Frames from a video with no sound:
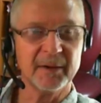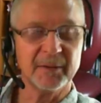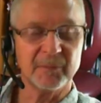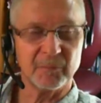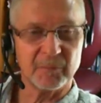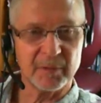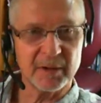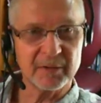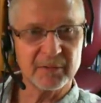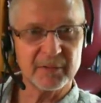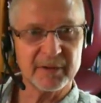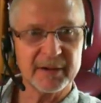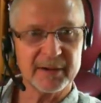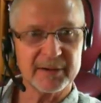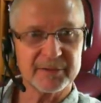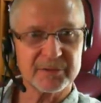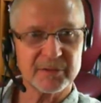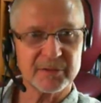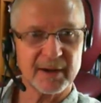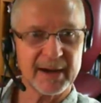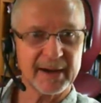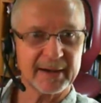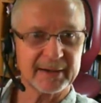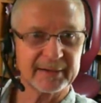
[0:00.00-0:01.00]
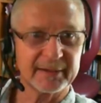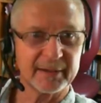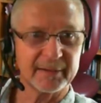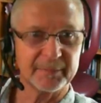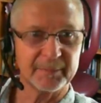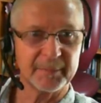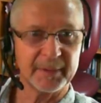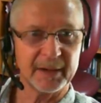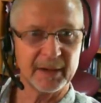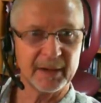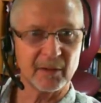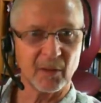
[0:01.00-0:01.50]
really attracted
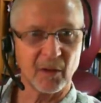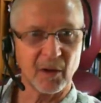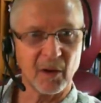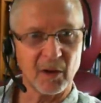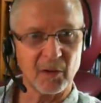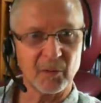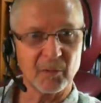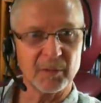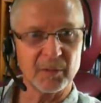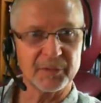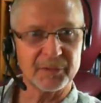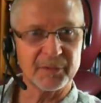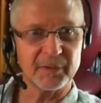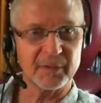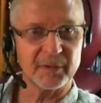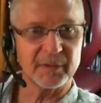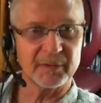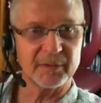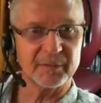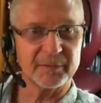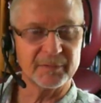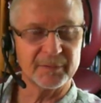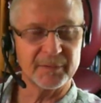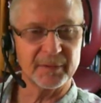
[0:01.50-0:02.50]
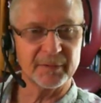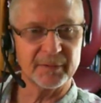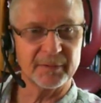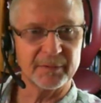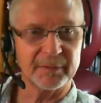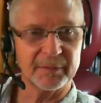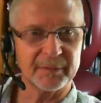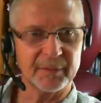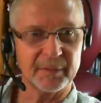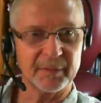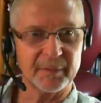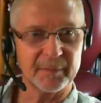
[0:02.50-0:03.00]
me, along with
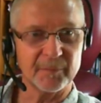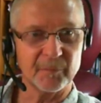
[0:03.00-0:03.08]
the